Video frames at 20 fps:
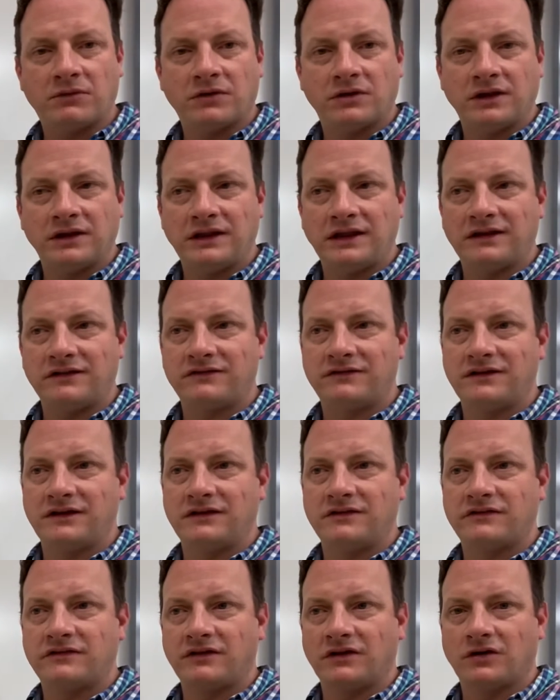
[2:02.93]
on this
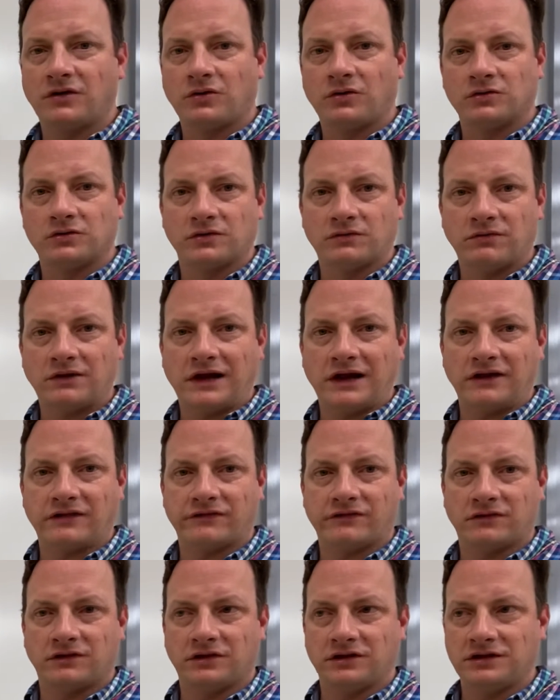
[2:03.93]
is the older
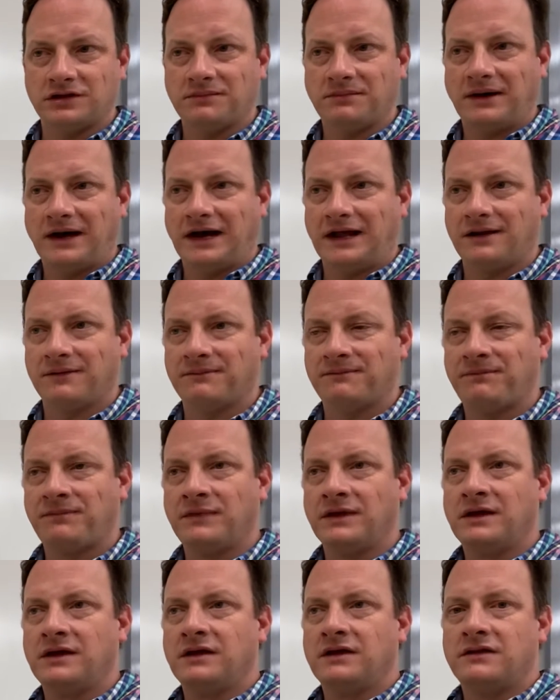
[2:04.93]
rocks are on the bottom,
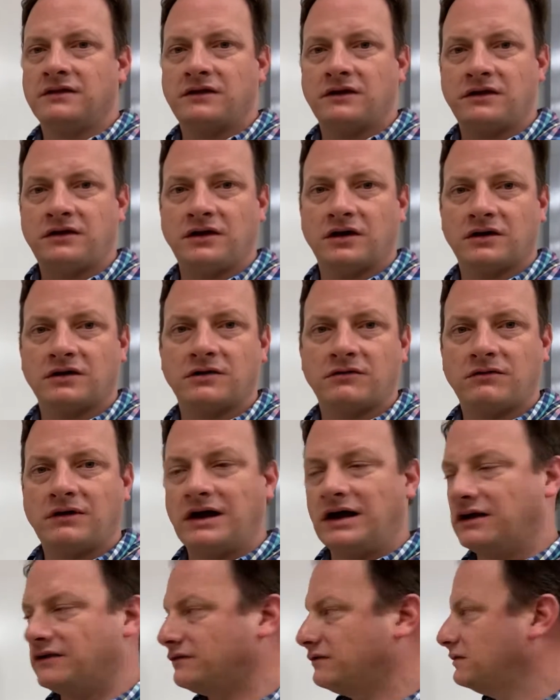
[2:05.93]
the younger
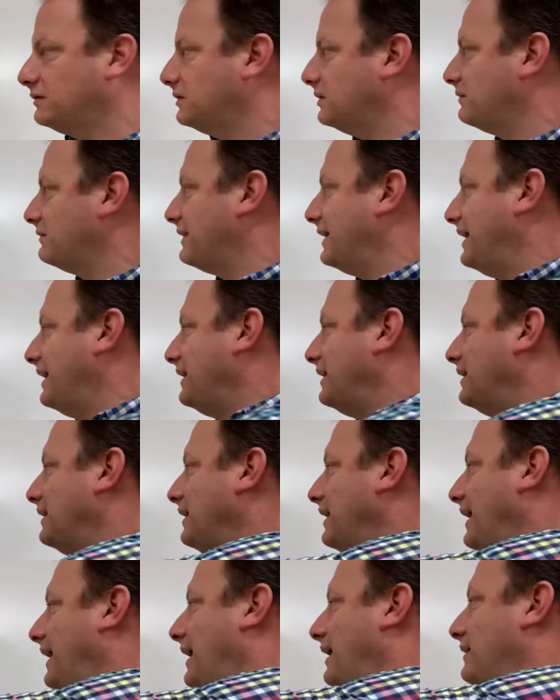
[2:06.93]
rocks are
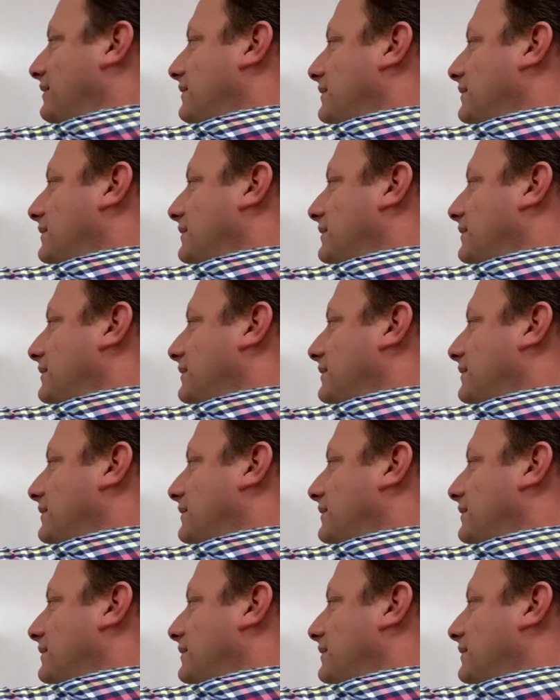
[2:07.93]
located at the